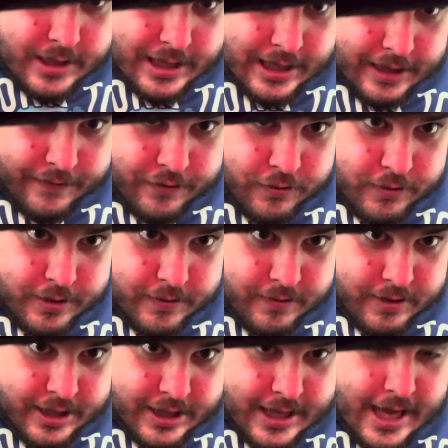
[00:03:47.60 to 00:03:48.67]
if you can
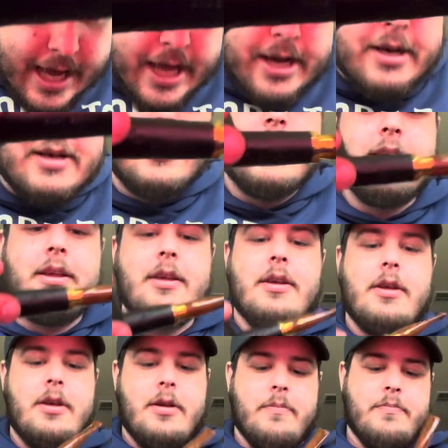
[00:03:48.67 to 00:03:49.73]
read that.
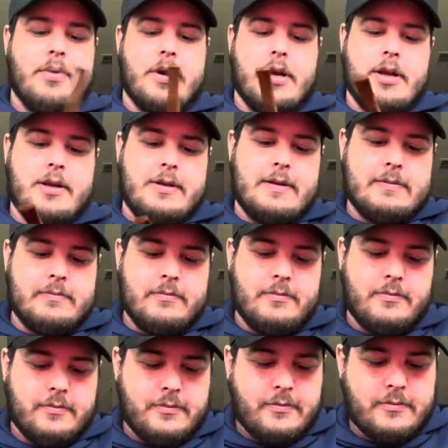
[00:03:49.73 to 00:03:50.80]
But
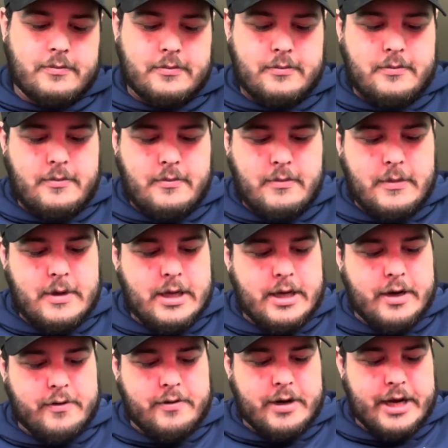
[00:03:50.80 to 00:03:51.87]
it
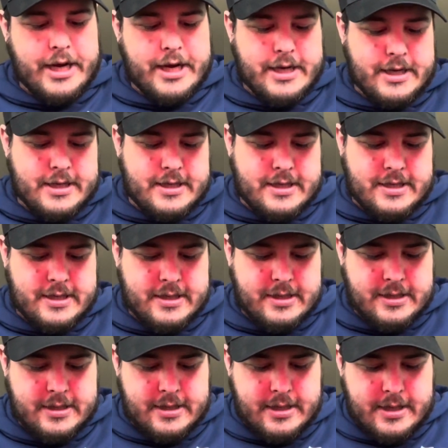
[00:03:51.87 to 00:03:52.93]
reads
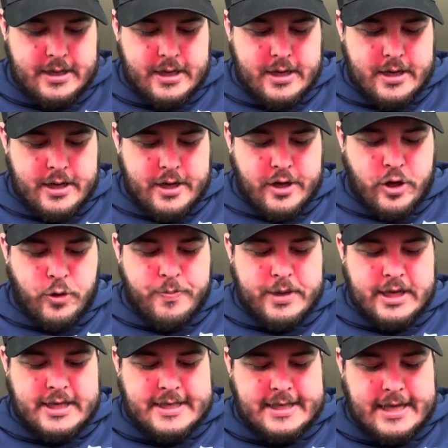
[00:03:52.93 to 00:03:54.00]

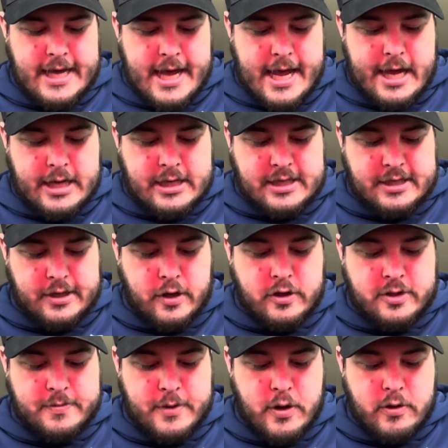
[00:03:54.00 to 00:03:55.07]
UPCA Slow
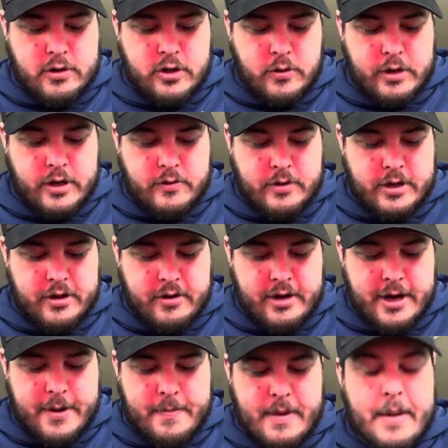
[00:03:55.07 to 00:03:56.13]
Smoke
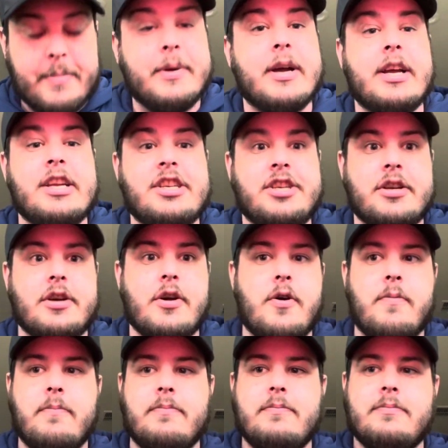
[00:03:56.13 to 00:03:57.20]
2023 made by
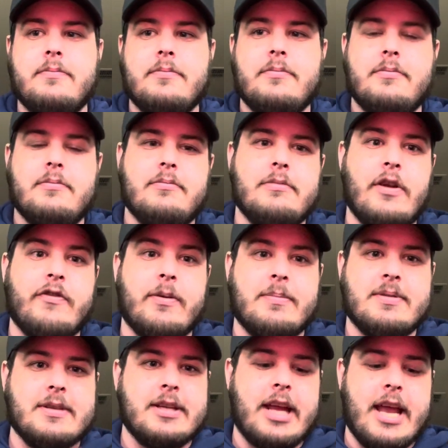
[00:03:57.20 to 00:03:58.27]
Chacom. If I'm
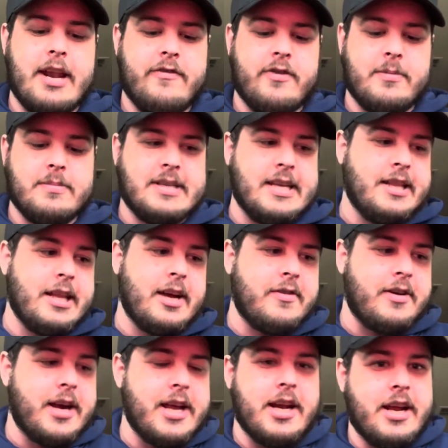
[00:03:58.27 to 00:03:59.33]
again, if I'm saying that
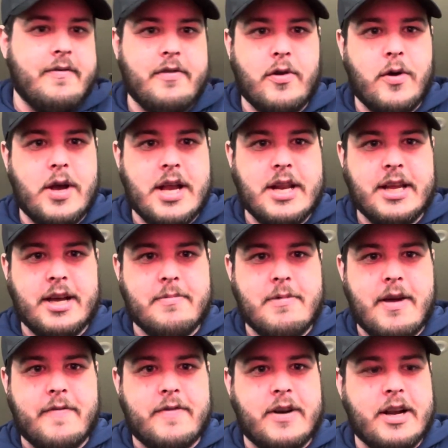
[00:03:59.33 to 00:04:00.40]
right, I have no idea. I'm
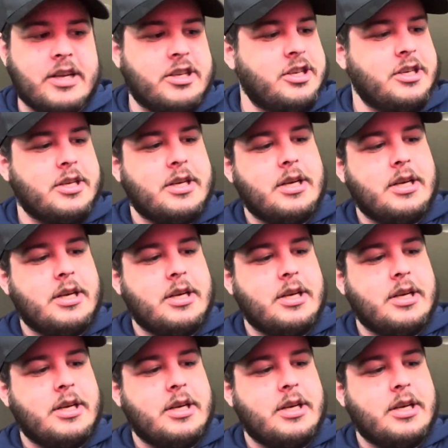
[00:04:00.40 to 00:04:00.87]
not French